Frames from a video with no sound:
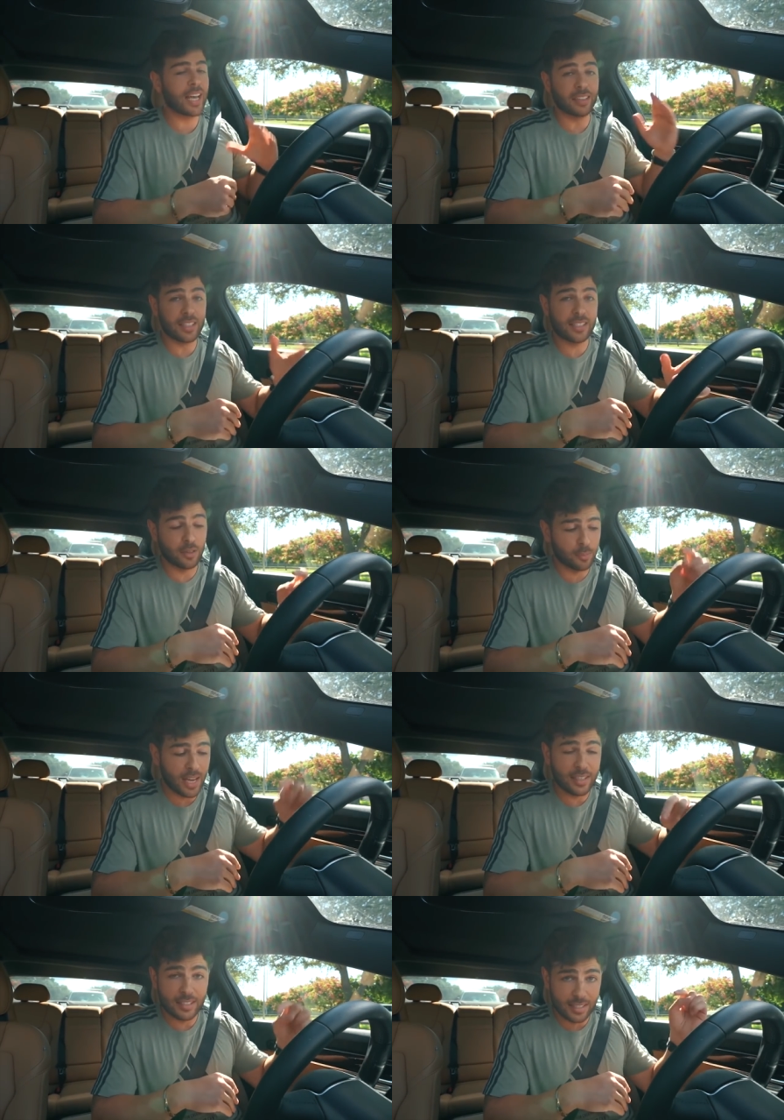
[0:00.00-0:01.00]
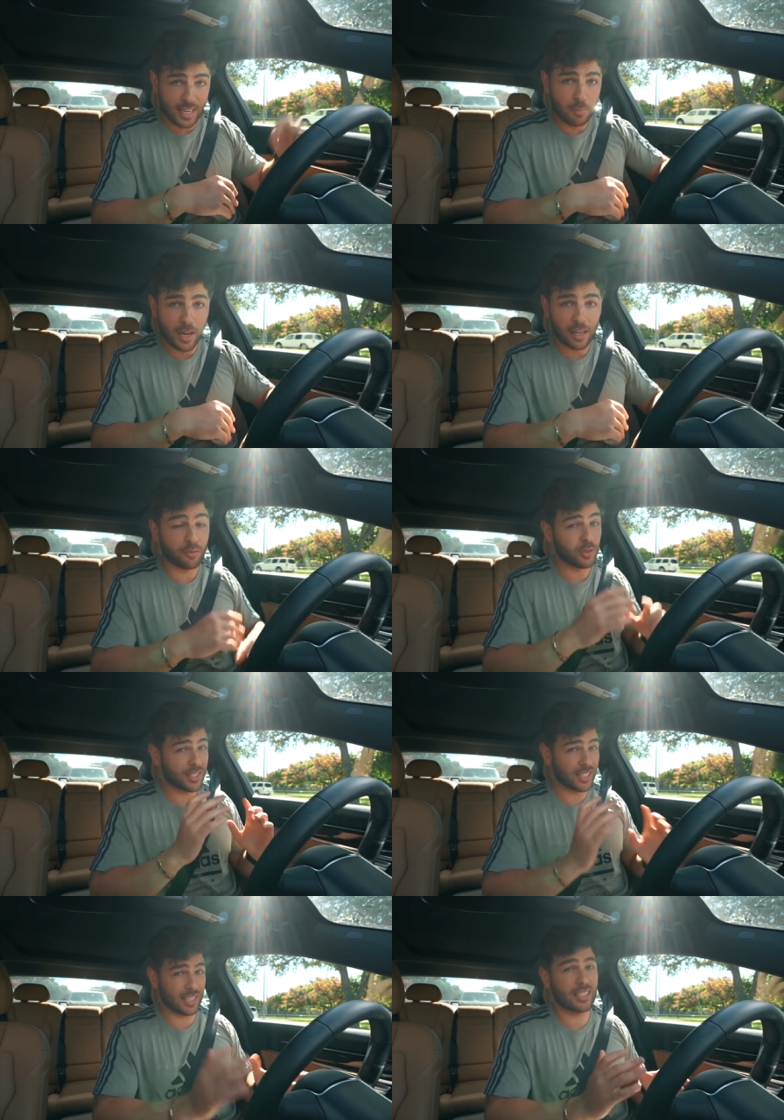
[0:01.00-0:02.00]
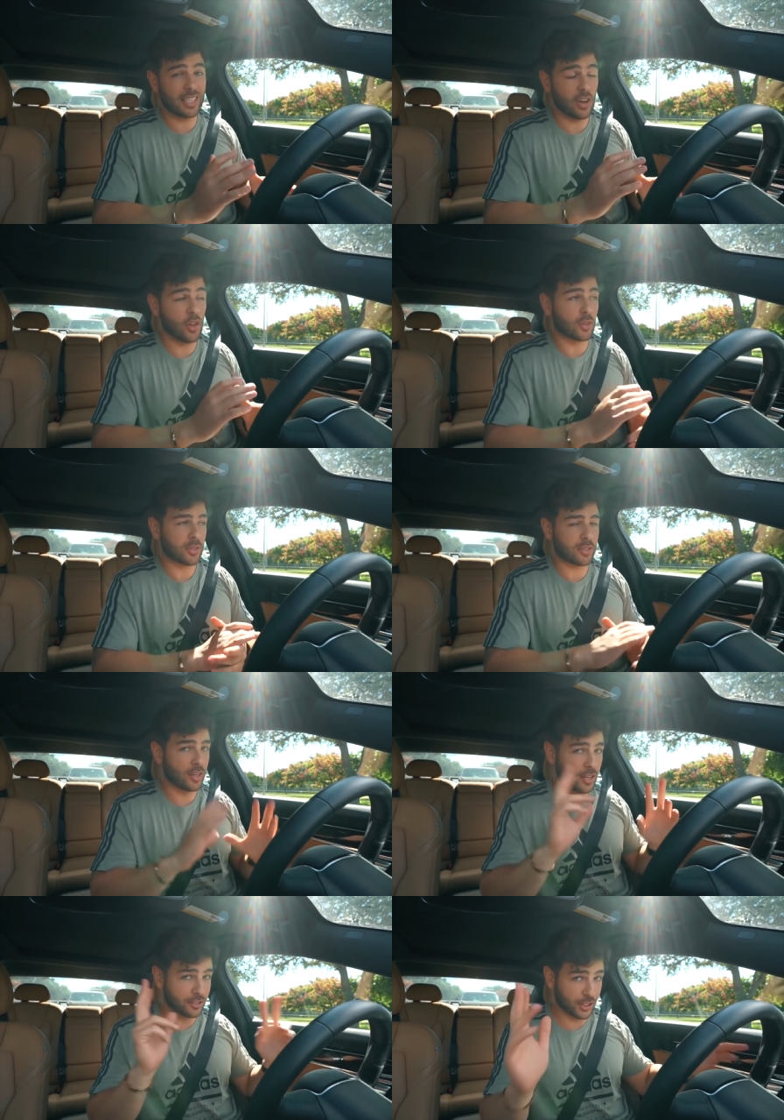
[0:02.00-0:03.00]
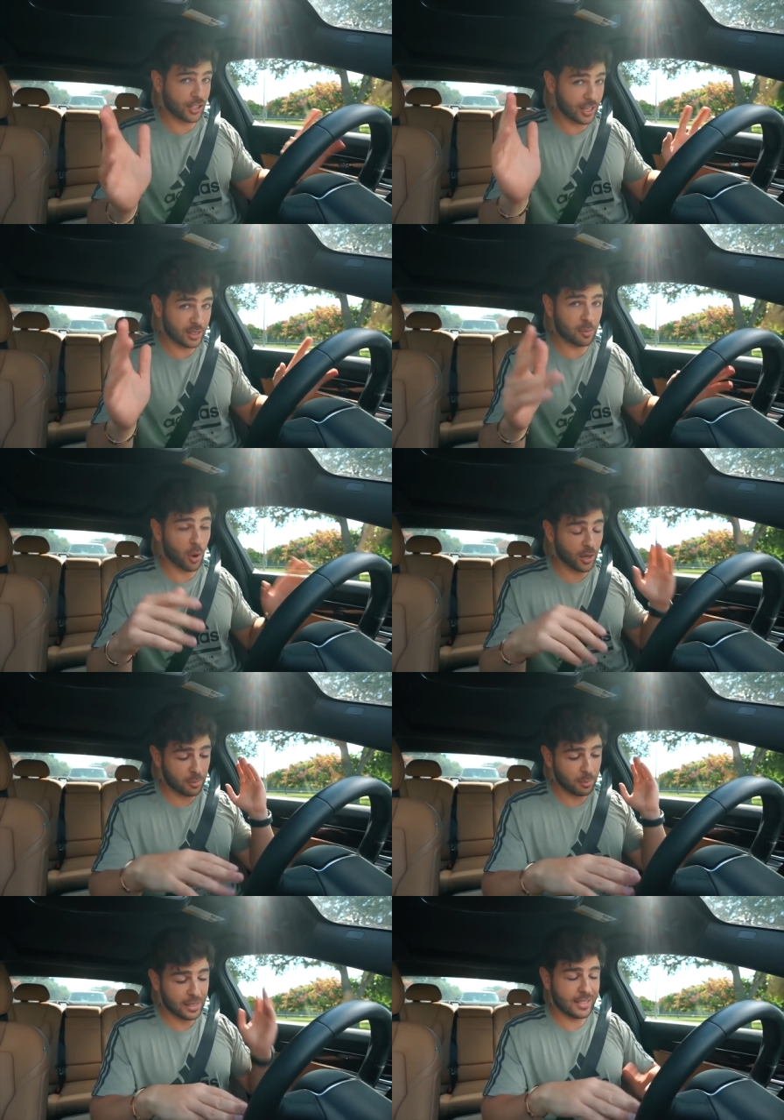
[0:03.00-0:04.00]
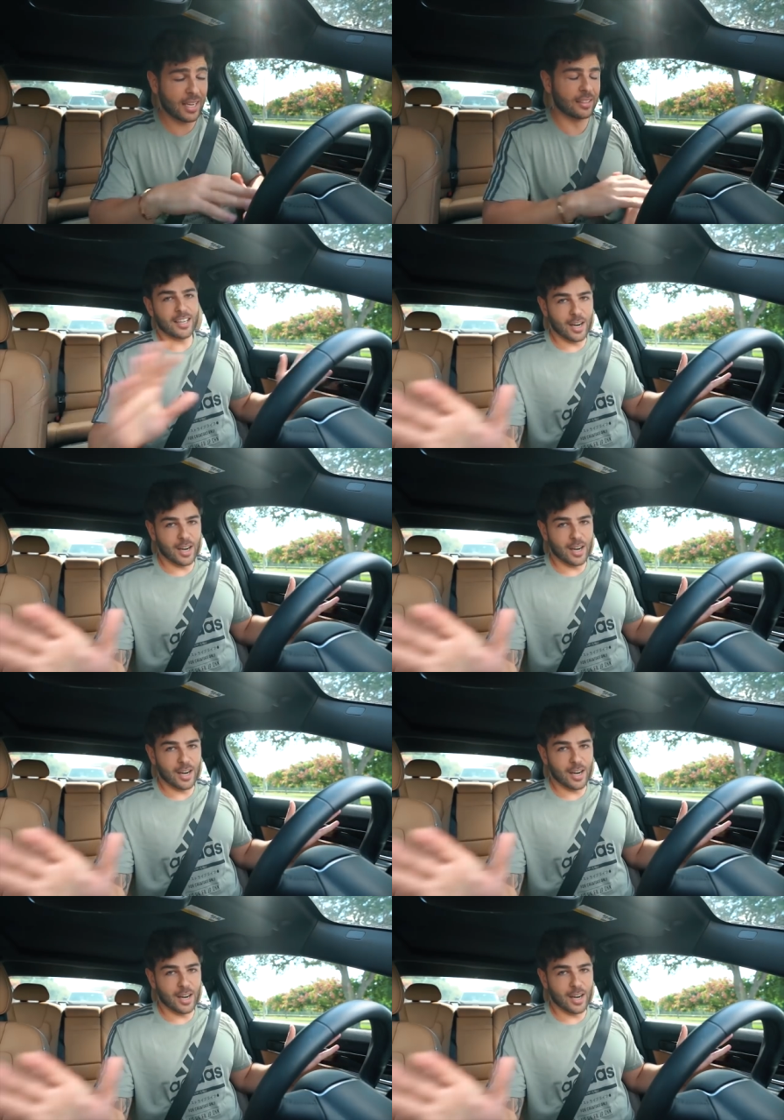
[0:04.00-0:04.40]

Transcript: and listed them that same night for sixty dollars, undercutting the market by ten.